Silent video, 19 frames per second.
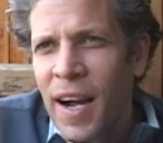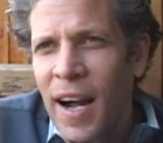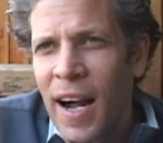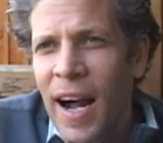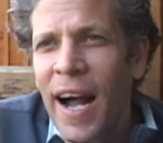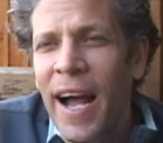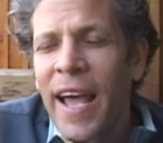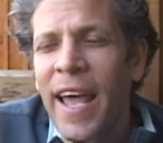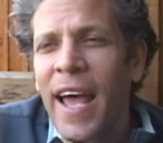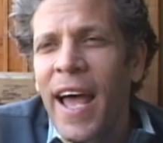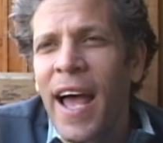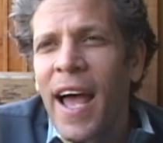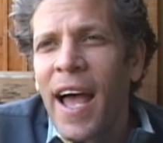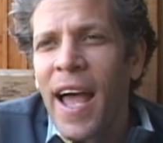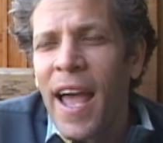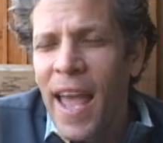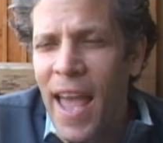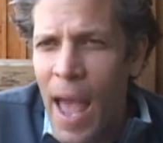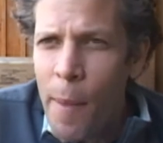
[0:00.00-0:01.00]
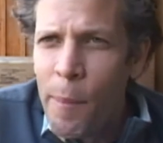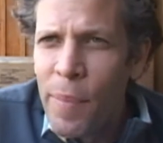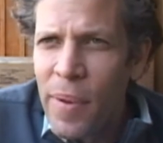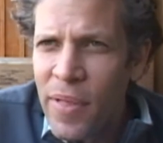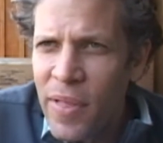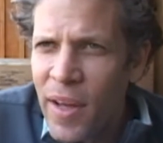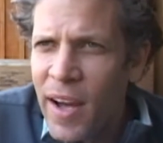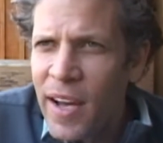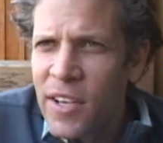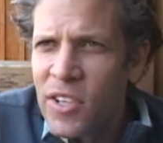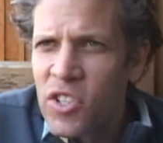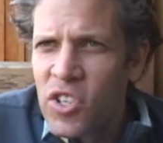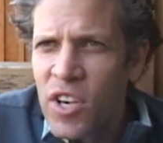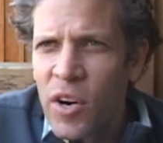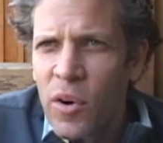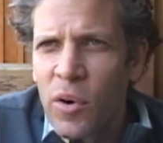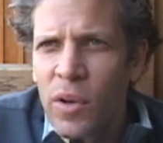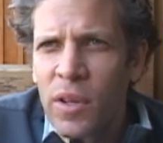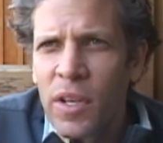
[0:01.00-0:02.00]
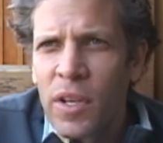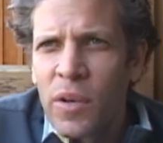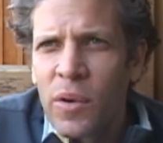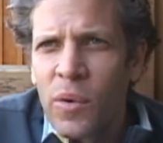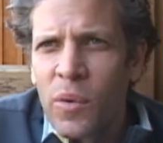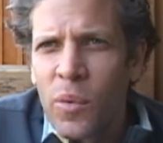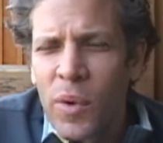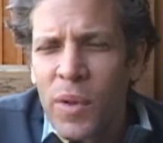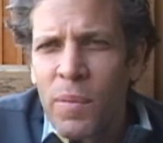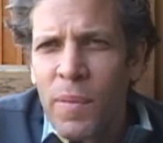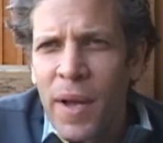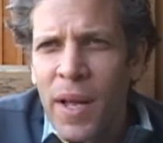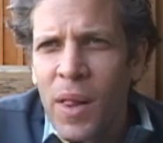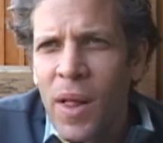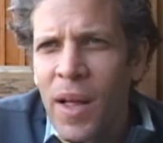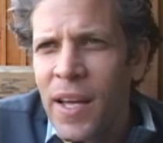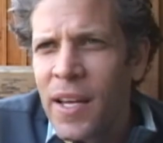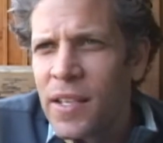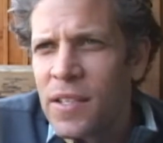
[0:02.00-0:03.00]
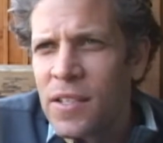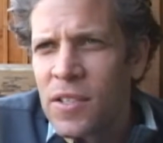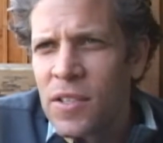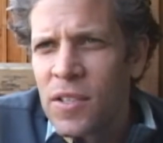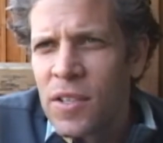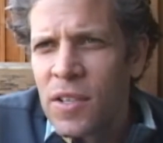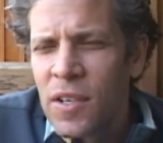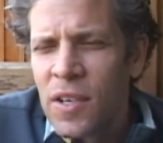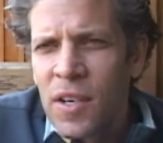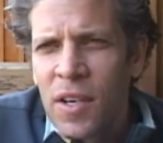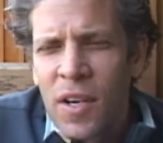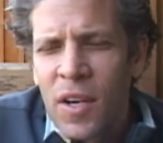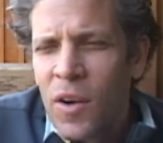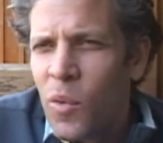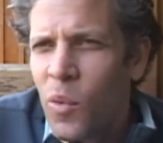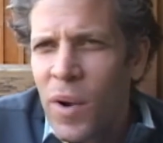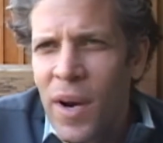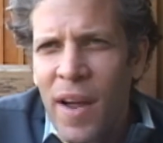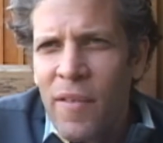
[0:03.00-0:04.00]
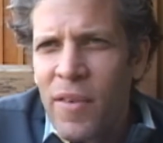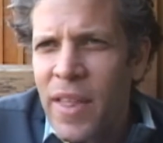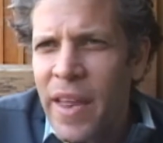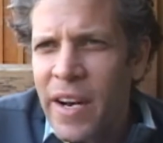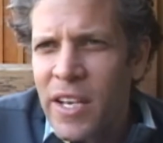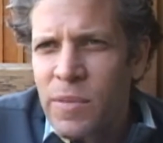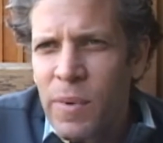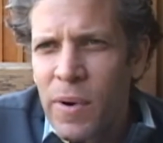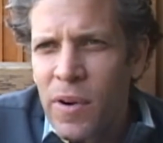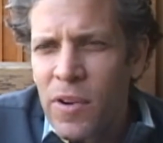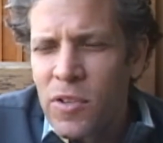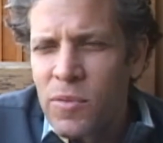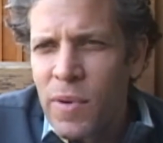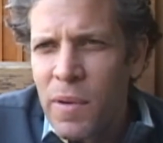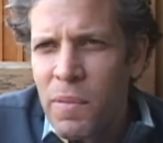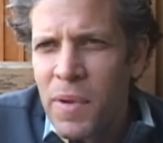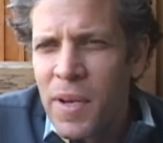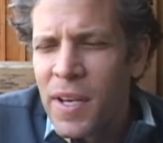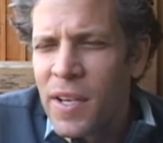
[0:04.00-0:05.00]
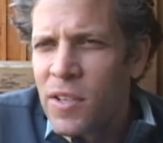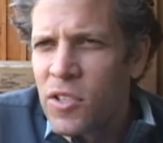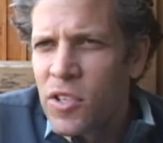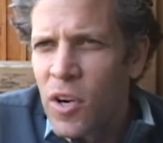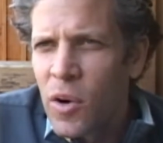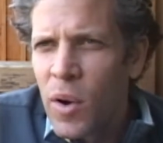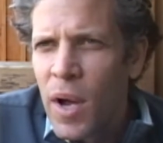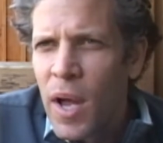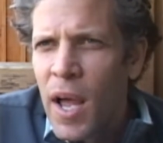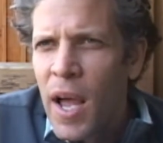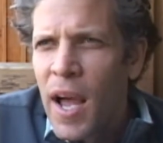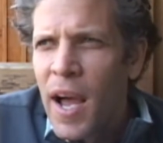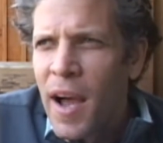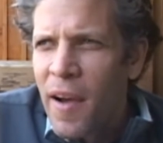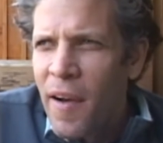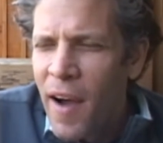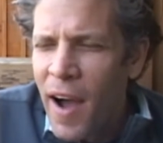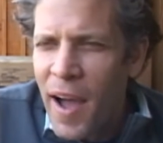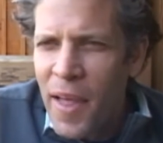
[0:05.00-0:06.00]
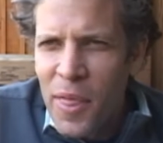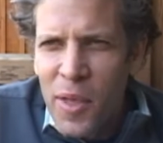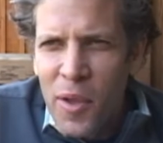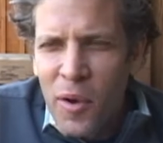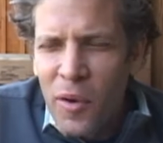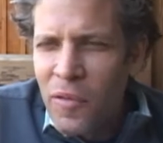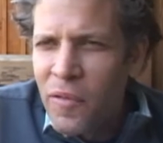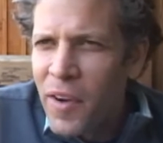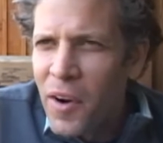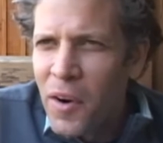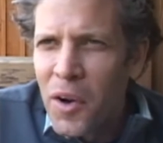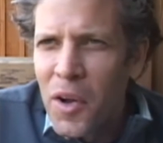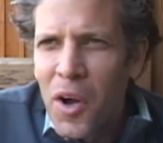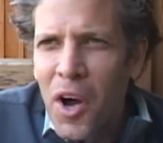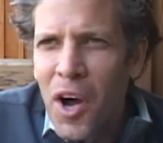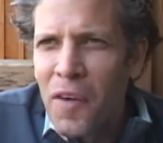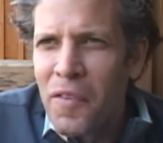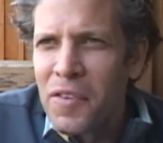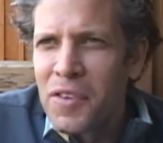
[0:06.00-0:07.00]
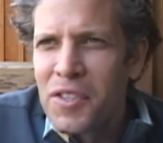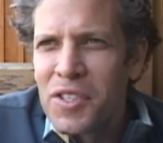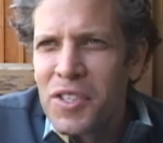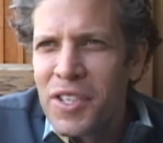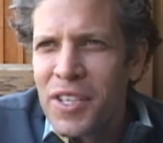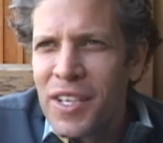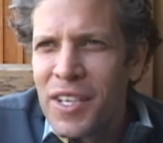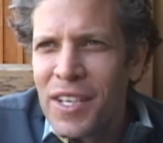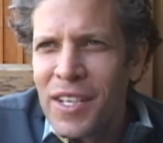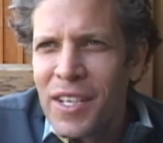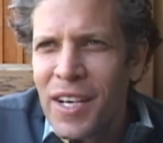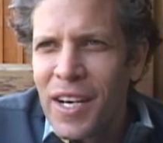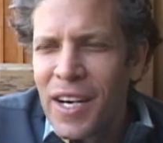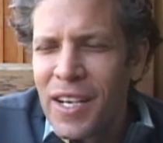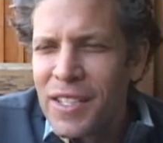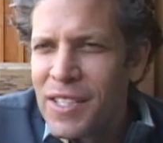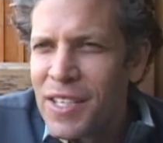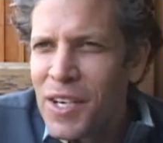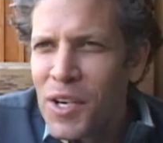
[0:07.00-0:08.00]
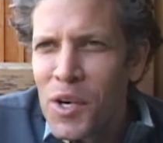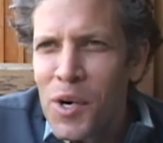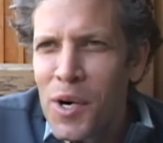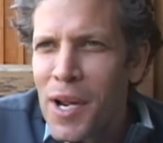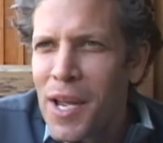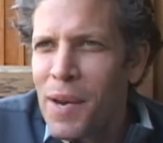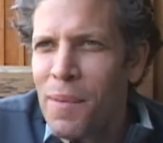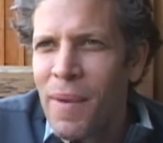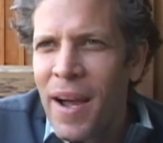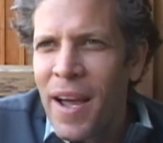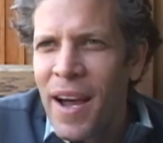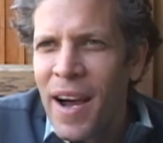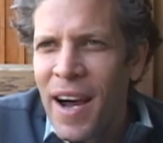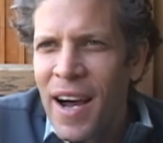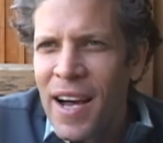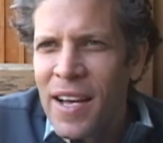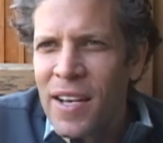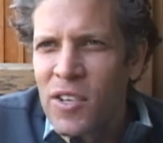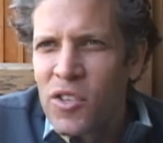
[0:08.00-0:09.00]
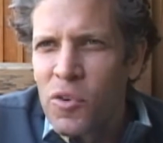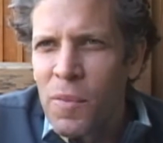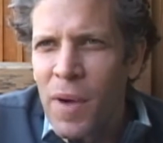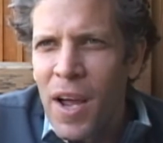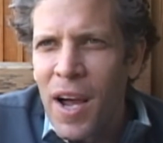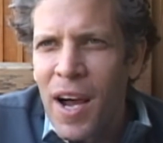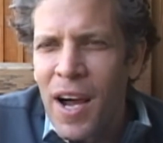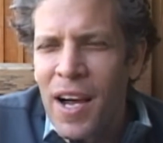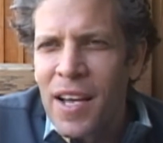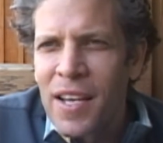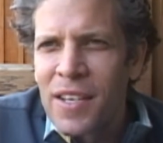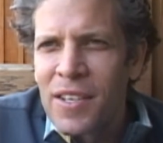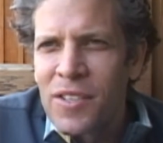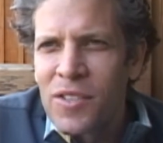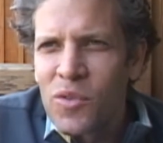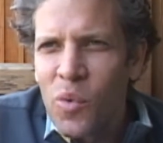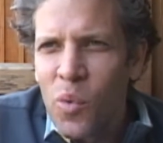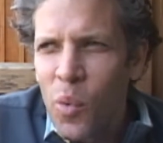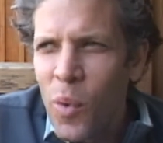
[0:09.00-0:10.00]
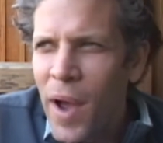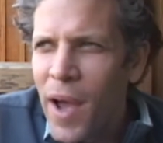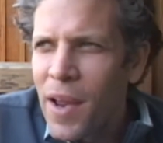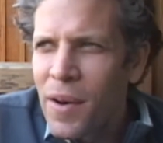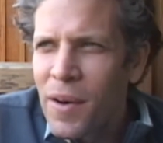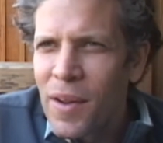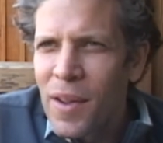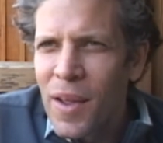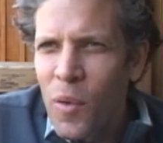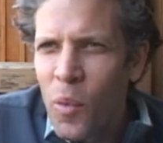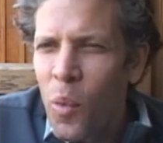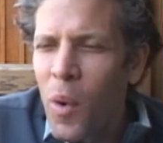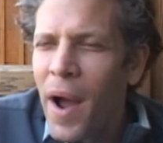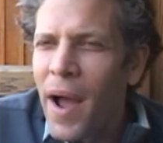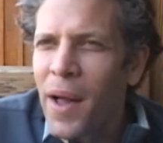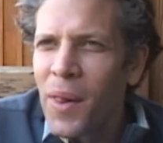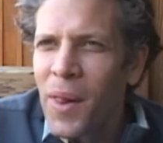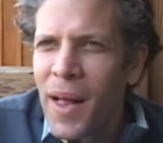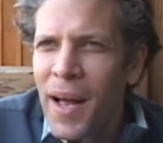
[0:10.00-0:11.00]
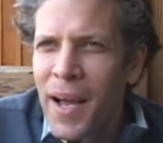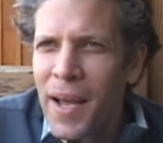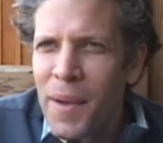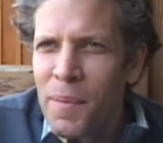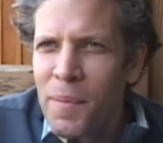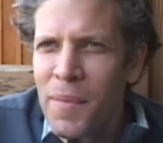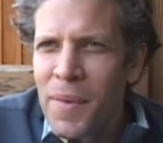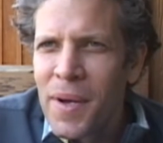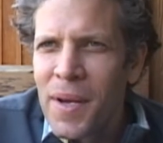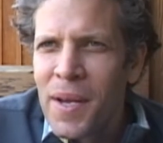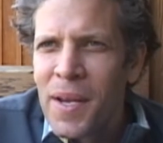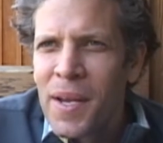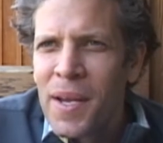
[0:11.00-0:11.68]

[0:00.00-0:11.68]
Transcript: I empathize generally with my clients, whatever that experience may be, and so you'll very often see a tear in my eyes or my eyes wet while I'm